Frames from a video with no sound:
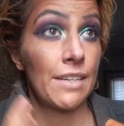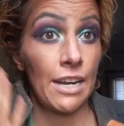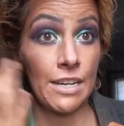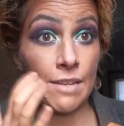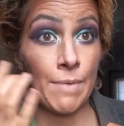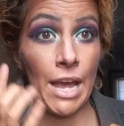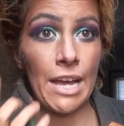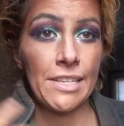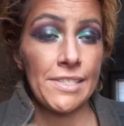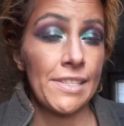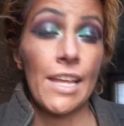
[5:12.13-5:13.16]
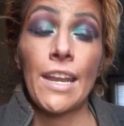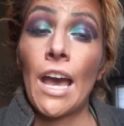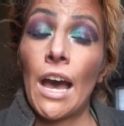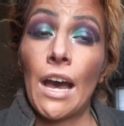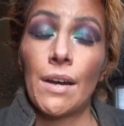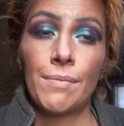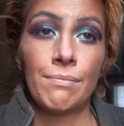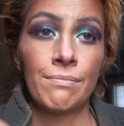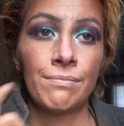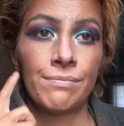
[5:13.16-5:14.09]
underneath my eyes, then
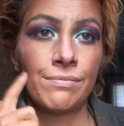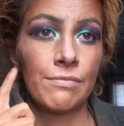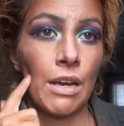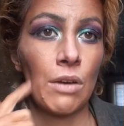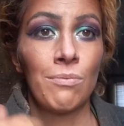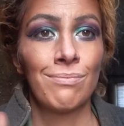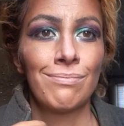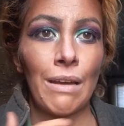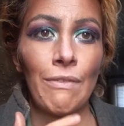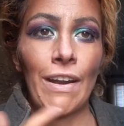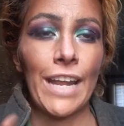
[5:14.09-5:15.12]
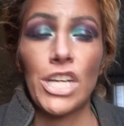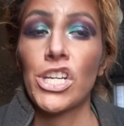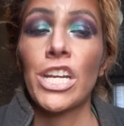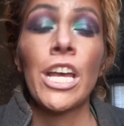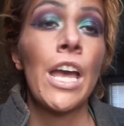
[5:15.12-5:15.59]
um, well, my foundation,